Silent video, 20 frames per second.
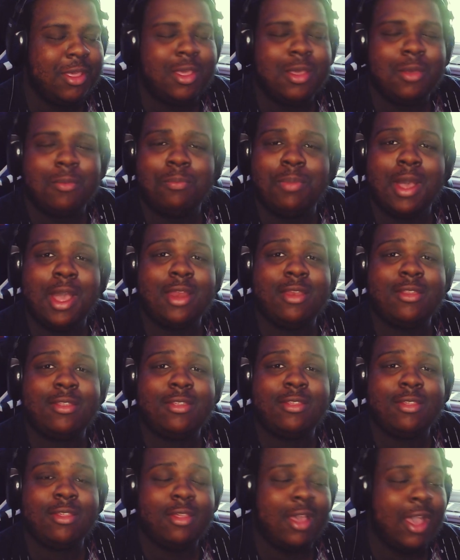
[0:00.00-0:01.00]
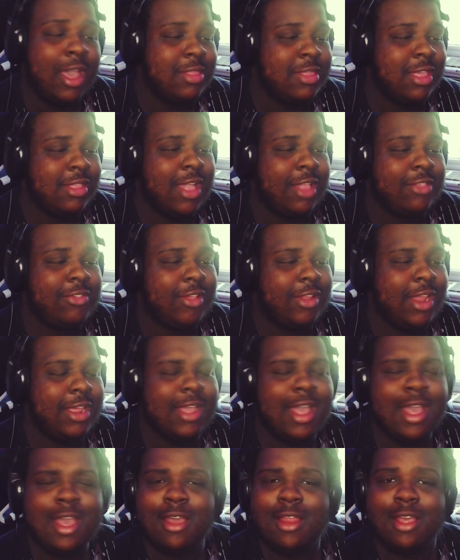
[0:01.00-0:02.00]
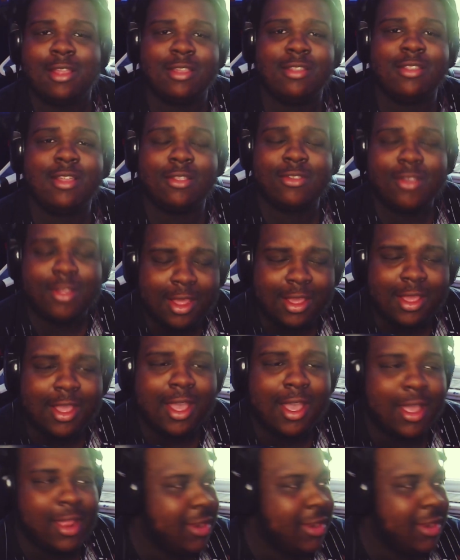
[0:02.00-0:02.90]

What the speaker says: but I think that's all I got. I think that's all I got.